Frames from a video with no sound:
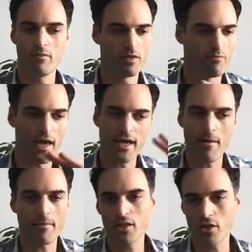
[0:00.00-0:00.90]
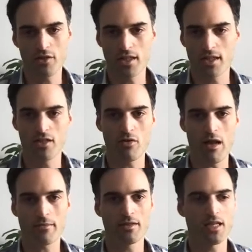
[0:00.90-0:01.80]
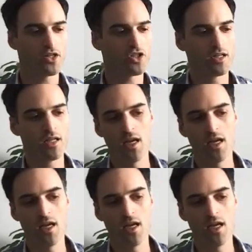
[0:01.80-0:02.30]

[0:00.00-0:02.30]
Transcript: big companies are using continual optimization.